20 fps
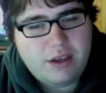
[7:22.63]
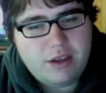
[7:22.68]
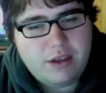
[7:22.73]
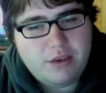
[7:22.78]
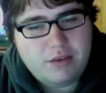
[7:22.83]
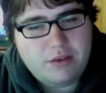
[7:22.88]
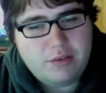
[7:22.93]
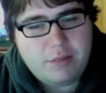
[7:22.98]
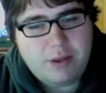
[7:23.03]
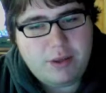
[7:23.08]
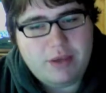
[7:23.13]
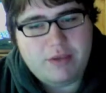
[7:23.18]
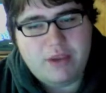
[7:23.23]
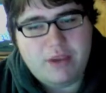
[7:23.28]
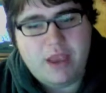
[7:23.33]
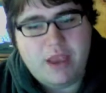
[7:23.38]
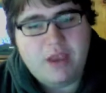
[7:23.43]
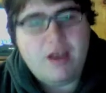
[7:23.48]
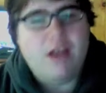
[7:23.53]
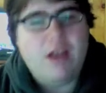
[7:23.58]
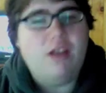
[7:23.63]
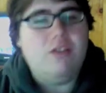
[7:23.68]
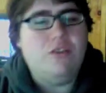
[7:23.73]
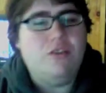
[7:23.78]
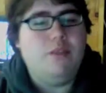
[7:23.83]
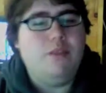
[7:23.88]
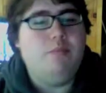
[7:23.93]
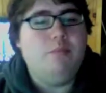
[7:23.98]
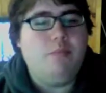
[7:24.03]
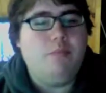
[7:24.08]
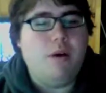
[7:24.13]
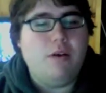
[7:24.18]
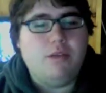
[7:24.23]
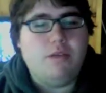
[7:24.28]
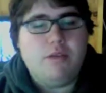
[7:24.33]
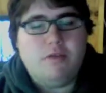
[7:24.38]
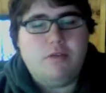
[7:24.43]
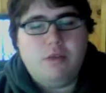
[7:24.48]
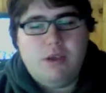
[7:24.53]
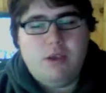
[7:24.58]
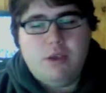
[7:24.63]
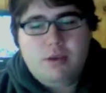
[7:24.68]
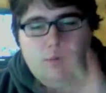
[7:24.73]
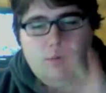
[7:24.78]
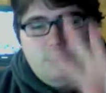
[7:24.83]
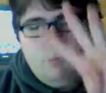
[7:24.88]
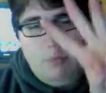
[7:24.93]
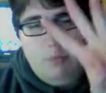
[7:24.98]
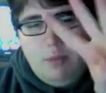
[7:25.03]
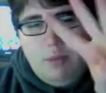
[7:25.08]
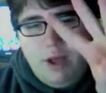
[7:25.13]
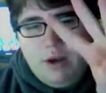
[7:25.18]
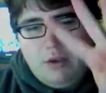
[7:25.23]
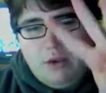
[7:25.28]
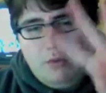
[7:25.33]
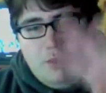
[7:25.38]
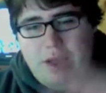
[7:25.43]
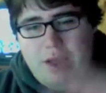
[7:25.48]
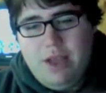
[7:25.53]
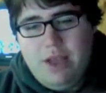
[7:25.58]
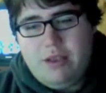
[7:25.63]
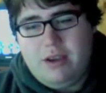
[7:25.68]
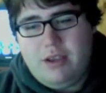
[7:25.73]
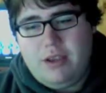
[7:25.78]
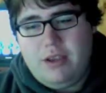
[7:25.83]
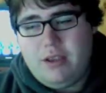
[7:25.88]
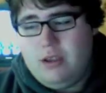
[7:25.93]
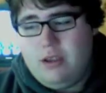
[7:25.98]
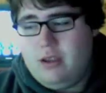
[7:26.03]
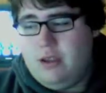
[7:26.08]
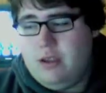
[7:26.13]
This has been Psychology Part 3, Pot of Duality,